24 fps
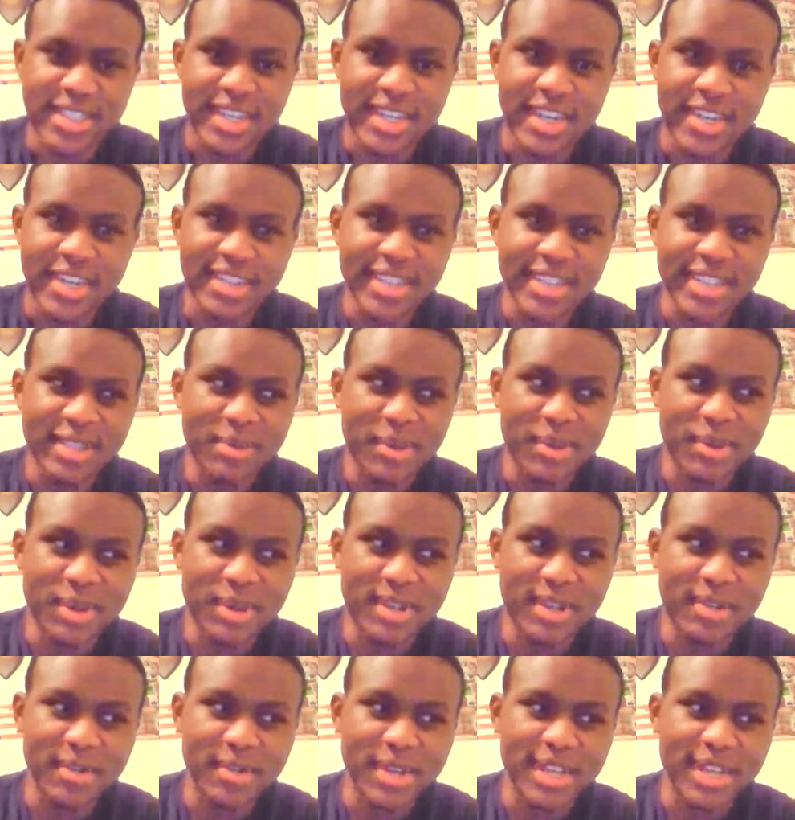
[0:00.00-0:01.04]
I think we were
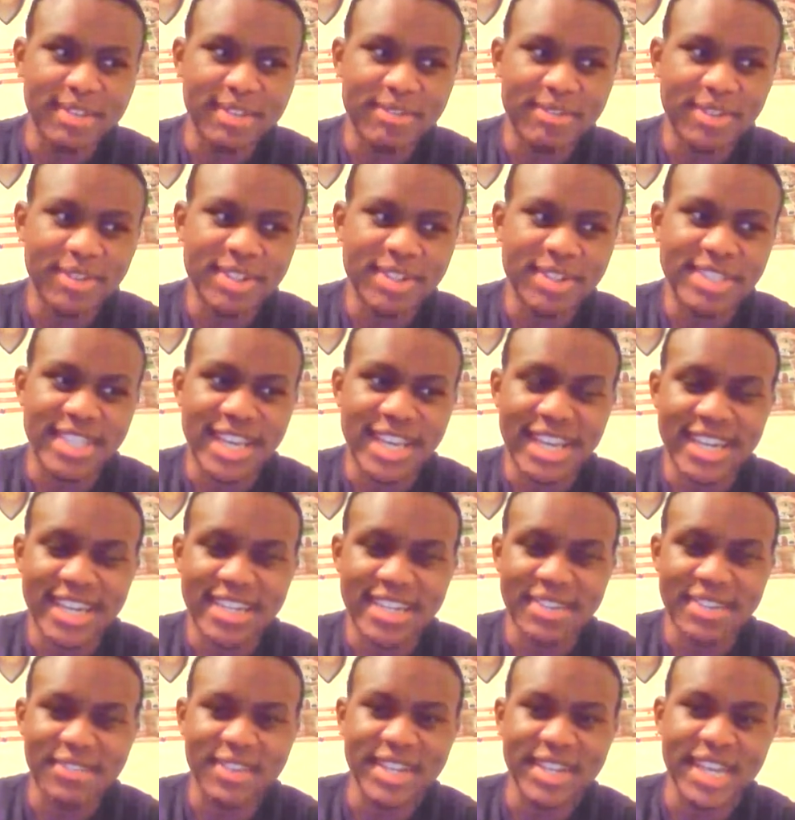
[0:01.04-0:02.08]
at first it had a
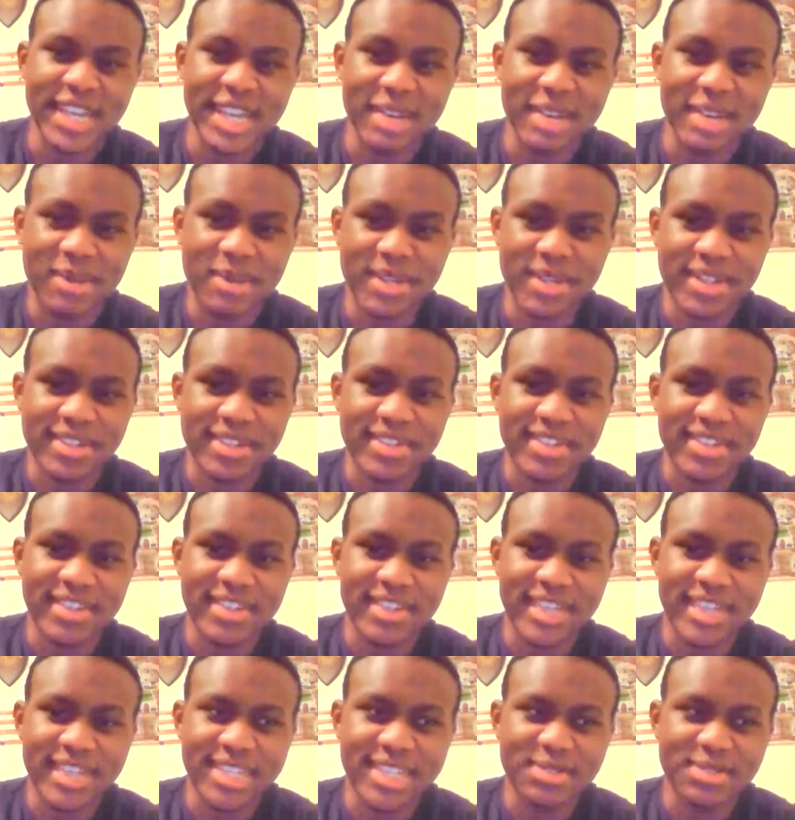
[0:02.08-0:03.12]
different name, but
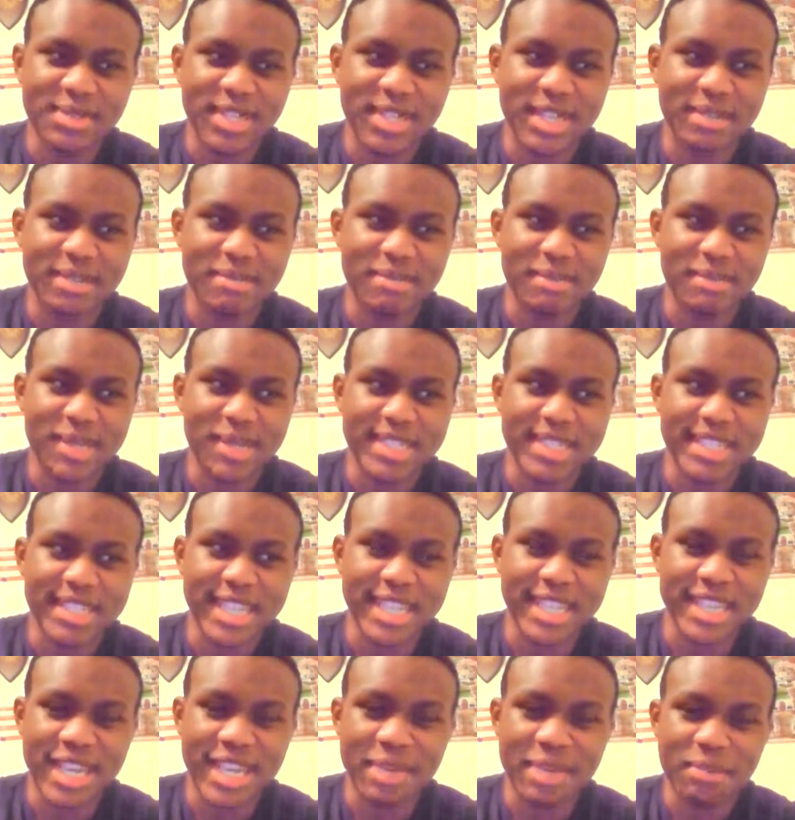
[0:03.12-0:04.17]
I guess we kept messing
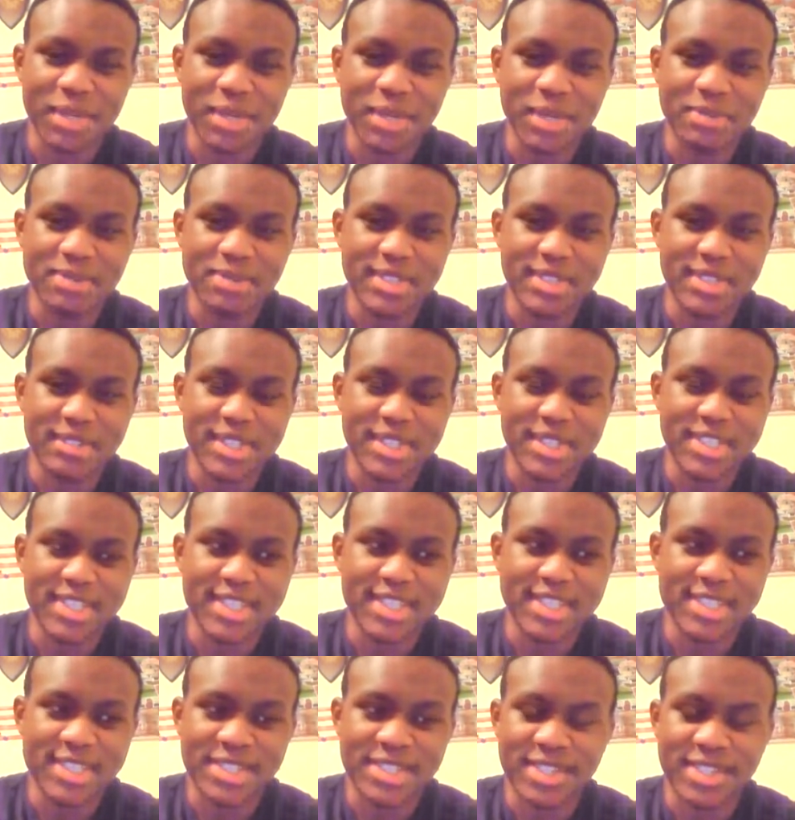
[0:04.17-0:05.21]
that name up, and
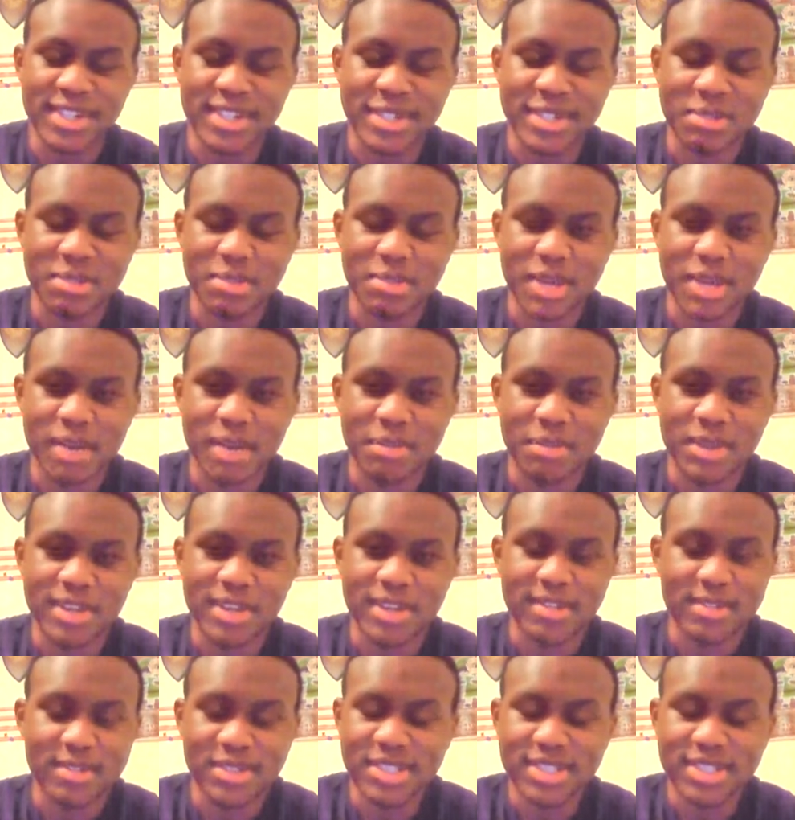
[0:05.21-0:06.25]
eventually it just turned into Papi,
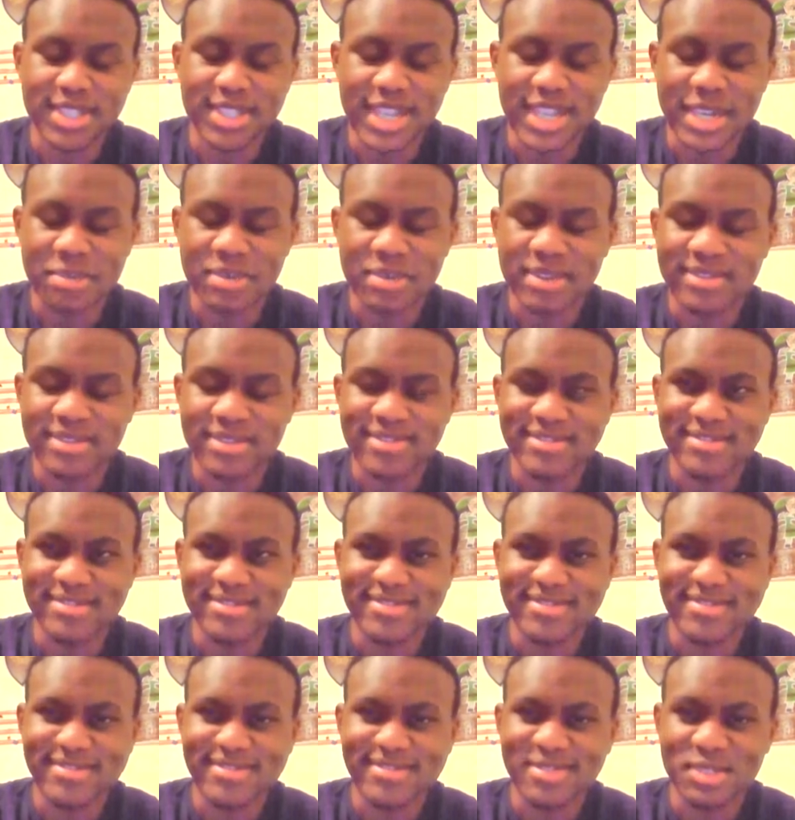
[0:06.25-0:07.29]
and we just kept it.
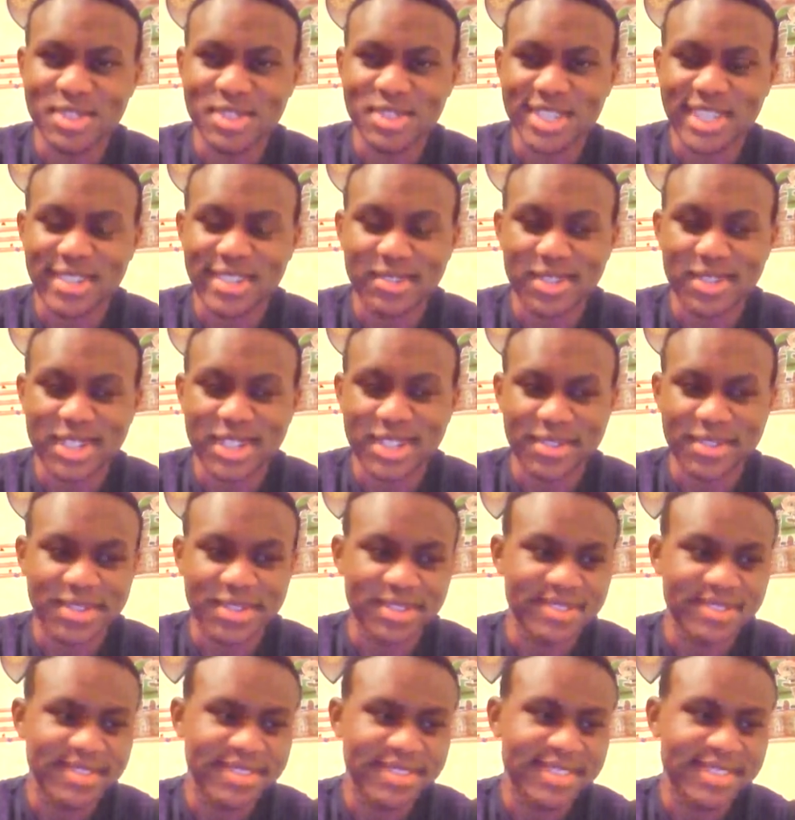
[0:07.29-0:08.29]
It was like whatever.